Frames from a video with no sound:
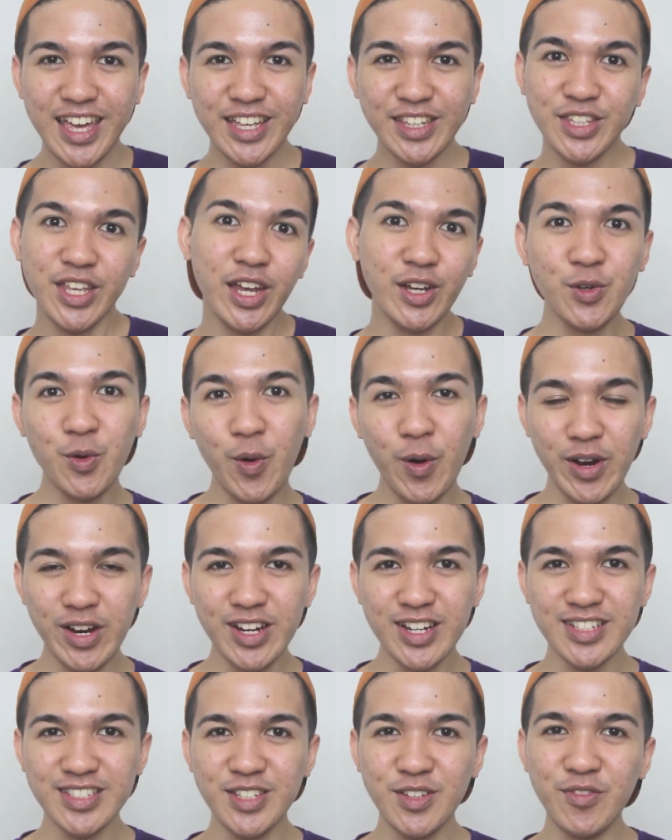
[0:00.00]
the
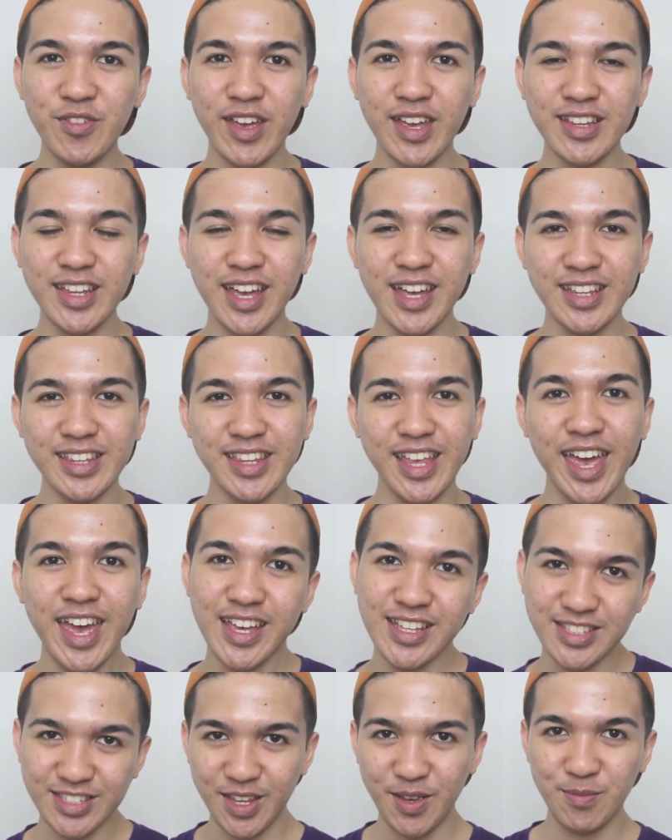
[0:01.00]
Aquarius event at
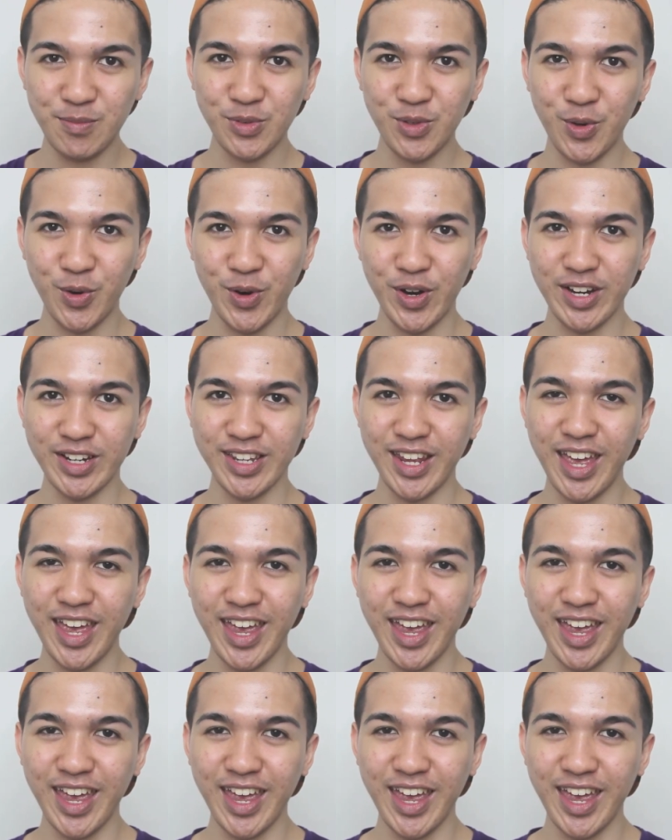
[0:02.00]
SM North.